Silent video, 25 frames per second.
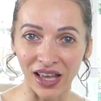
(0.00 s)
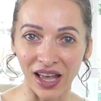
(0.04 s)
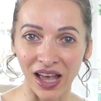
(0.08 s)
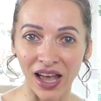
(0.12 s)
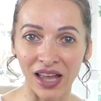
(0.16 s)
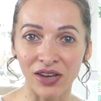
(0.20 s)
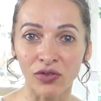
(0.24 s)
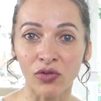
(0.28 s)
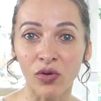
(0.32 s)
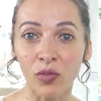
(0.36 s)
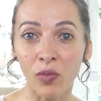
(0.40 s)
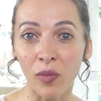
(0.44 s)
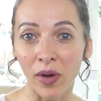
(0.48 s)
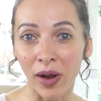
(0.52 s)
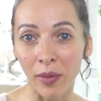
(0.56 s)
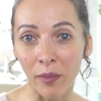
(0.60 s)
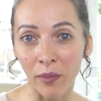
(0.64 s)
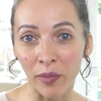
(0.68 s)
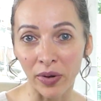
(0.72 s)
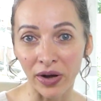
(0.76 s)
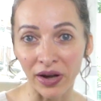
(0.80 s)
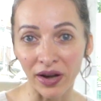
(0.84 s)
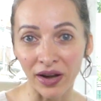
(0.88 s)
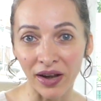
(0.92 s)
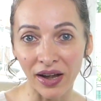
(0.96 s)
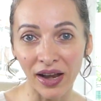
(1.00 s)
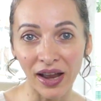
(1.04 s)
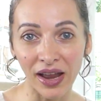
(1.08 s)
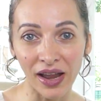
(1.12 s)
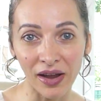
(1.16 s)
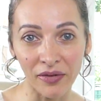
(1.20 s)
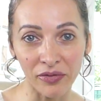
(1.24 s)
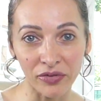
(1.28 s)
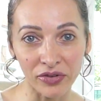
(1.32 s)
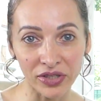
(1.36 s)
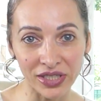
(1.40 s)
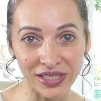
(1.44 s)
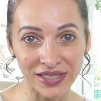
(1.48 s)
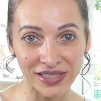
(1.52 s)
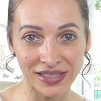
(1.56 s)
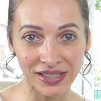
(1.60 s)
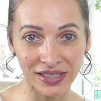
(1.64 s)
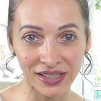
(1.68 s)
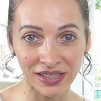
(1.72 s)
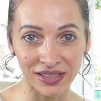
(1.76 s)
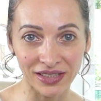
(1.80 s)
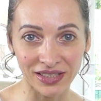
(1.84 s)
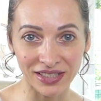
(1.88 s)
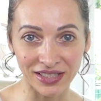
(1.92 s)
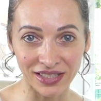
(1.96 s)
And remember, every
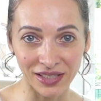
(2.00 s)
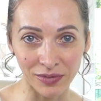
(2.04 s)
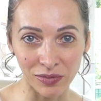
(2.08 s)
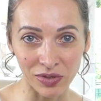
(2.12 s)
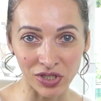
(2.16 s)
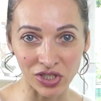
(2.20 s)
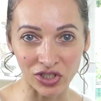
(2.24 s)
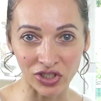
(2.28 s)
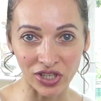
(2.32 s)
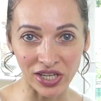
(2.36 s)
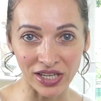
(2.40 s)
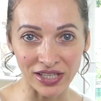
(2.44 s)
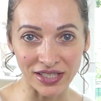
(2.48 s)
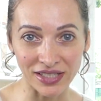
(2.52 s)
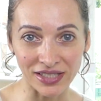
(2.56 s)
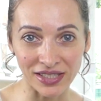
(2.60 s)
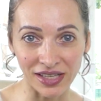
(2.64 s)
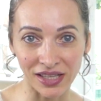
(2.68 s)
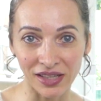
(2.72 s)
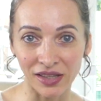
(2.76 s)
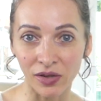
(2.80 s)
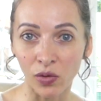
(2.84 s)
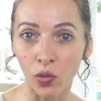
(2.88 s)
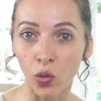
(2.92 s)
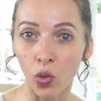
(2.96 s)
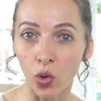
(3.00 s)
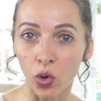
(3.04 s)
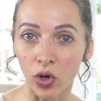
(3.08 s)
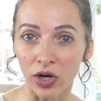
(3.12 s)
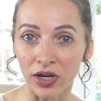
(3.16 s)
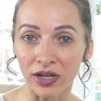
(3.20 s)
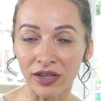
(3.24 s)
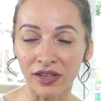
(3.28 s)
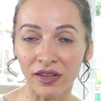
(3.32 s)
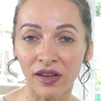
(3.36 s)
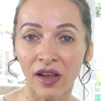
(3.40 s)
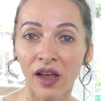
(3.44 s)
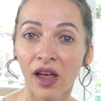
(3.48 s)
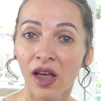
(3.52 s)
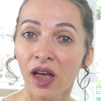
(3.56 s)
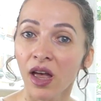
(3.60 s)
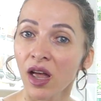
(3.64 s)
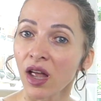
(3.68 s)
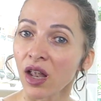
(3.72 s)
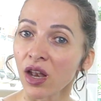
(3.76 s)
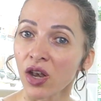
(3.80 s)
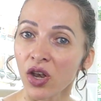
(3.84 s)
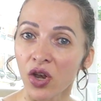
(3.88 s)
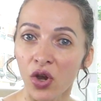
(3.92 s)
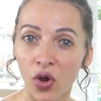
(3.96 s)
single seamstress in the world,
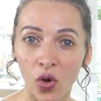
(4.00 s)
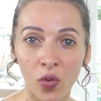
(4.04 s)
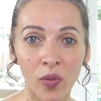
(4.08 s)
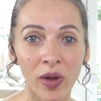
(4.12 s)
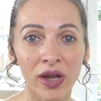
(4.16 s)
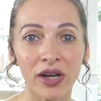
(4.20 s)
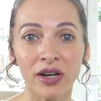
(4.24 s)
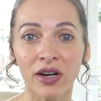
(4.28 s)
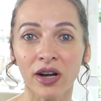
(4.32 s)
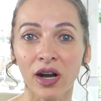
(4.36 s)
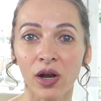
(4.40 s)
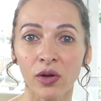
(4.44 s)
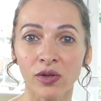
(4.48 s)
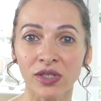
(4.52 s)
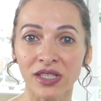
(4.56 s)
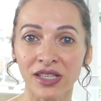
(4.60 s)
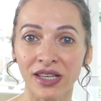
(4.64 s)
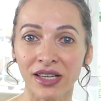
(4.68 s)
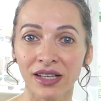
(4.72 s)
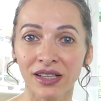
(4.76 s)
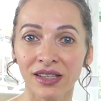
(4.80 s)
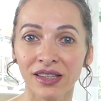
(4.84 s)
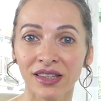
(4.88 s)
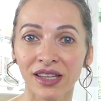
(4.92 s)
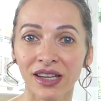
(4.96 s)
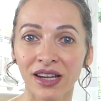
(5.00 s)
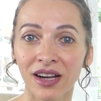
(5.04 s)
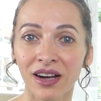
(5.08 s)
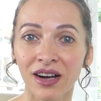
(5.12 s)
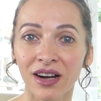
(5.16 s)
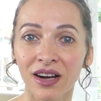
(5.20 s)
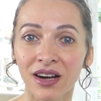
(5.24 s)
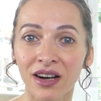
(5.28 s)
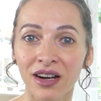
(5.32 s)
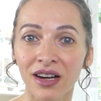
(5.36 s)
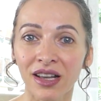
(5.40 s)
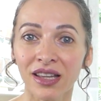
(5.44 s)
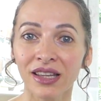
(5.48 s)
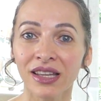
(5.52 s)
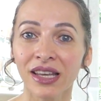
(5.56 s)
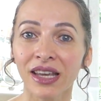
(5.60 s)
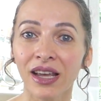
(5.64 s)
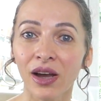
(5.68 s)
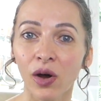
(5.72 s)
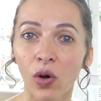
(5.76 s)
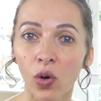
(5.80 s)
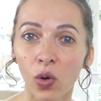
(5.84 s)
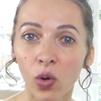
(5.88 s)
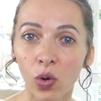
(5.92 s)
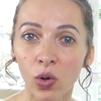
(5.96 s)
no matter how skilled they are,
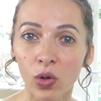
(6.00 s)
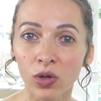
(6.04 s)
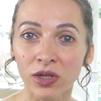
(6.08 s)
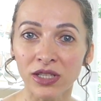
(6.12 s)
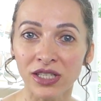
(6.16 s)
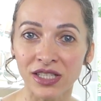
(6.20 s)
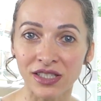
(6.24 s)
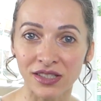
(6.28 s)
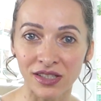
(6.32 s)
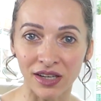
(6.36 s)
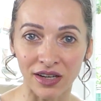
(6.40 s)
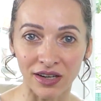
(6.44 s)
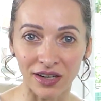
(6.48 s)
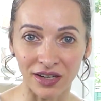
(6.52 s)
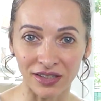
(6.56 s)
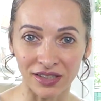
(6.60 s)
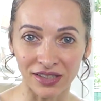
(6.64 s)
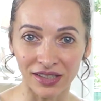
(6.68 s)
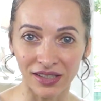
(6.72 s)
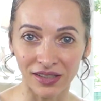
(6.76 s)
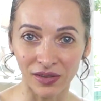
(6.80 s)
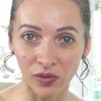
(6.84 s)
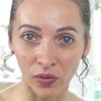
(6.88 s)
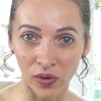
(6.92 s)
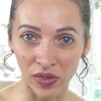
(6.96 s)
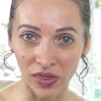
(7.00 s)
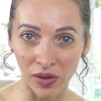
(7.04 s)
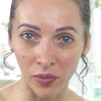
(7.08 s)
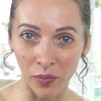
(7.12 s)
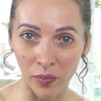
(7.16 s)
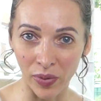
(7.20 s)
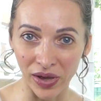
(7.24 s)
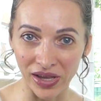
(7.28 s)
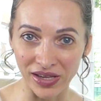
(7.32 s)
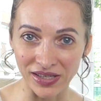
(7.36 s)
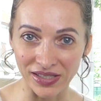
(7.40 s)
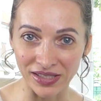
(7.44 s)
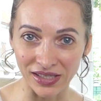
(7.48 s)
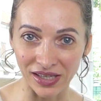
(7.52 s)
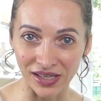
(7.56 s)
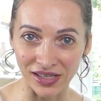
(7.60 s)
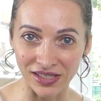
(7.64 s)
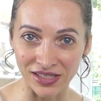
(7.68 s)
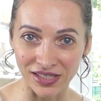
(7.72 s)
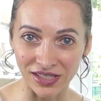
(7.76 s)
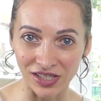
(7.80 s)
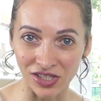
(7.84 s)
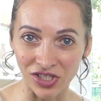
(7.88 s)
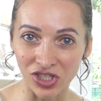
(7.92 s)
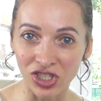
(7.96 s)
they all started with the
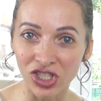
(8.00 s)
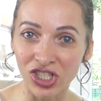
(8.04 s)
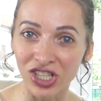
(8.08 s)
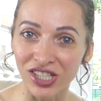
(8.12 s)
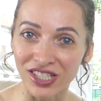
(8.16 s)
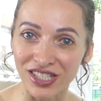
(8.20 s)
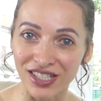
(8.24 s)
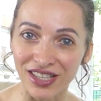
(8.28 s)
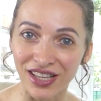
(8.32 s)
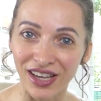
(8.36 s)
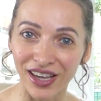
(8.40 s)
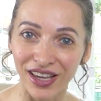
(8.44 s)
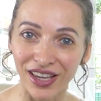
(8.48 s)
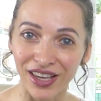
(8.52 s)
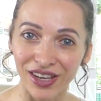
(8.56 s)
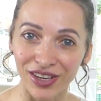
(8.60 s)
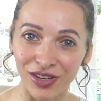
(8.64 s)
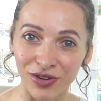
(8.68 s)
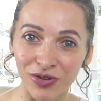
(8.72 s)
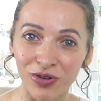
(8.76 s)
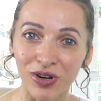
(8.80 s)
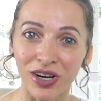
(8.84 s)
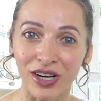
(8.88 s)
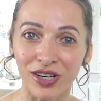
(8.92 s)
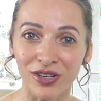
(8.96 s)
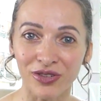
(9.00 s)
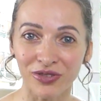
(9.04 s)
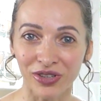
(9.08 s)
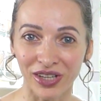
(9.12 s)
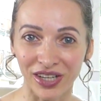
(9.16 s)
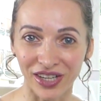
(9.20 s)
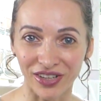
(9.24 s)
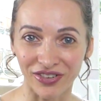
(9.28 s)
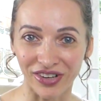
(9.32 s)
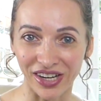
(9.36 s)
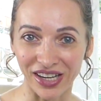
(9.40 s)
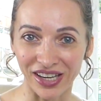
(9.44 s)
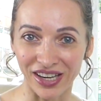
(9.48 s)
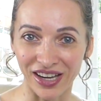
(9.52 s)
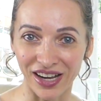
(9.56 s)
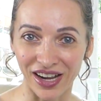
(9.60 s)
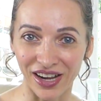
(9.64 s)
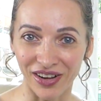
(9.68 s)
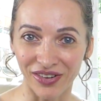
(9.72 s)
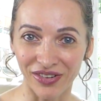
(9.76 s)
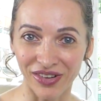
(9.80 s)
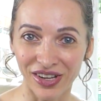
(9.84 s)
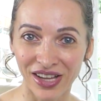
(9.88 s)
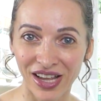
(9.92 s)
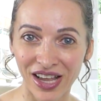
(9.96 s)
basics, just like you are doing right
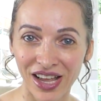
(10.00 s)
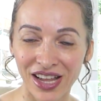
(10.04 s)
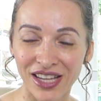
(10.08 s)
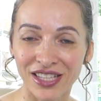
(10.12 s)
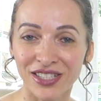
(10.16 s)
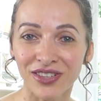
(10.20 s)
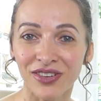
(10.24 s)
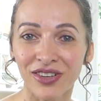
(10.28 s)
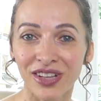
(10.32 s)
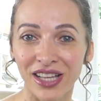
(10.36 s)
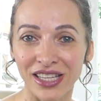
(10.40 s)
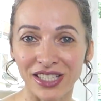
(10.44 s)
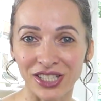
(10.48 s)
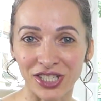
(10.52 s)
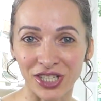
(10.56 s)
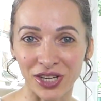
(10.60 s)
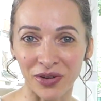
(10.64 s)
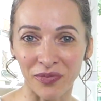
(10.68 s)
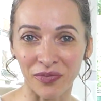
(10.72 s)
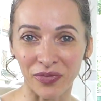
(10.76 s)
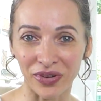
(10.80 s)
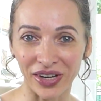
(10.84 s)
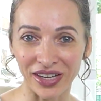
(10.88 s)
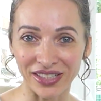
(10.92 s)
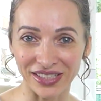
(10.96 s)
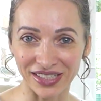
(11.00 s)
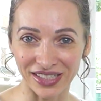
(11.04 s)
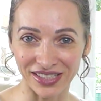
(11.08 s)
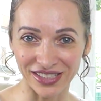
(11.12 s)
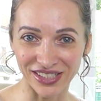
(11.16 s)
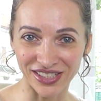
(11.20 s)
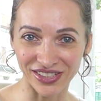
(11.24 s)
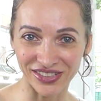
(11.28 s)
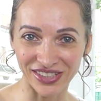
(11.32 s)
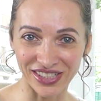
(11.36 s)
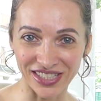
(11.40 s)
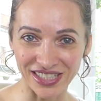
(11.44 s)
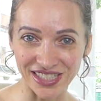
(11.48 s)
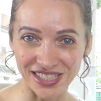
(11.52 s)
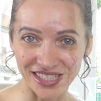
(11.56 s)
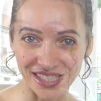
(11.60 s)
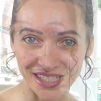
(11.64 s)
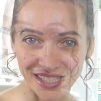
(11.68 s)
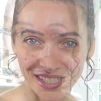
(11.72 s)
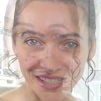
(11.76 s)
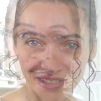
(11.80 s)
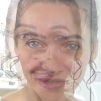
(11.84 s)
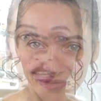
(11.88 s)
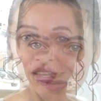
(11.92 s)
now. So let's jump right into this.